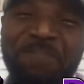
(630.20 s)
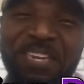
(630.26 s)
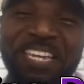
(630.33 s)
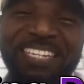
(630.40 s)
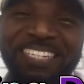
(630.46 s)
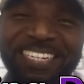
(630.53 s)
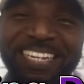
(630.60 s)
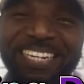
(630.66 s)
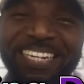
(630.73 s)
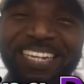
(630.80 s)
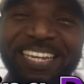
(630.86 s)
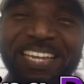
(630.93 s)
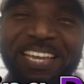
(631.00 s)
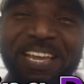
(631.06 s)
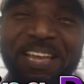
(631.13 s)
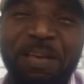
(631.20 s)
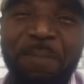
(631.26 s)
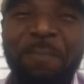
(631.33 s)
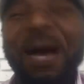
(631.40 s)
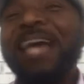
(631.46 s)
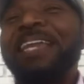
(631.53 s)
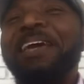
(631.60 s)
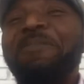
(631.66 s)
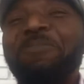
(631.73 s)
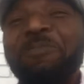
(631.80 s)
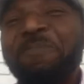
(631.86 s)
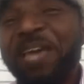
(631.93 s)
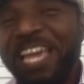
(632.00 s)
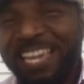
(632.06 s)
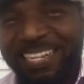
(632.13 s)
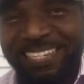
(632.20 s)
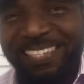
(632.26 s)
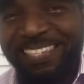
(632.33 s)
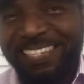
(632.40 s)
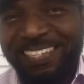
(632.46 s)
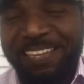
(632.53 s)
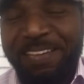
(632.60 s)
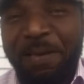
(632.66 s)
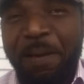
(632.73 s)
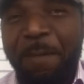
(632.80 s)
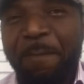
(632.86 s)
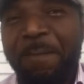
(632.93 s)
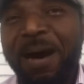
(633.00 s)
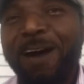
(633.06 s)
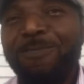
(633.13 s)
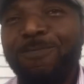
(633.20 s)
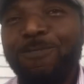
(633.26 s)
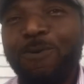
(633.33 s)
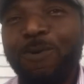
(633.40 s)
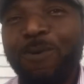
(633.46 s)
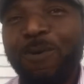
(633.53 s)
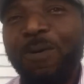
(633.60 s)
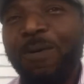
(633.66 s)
Pidgin. My name remains Bafo.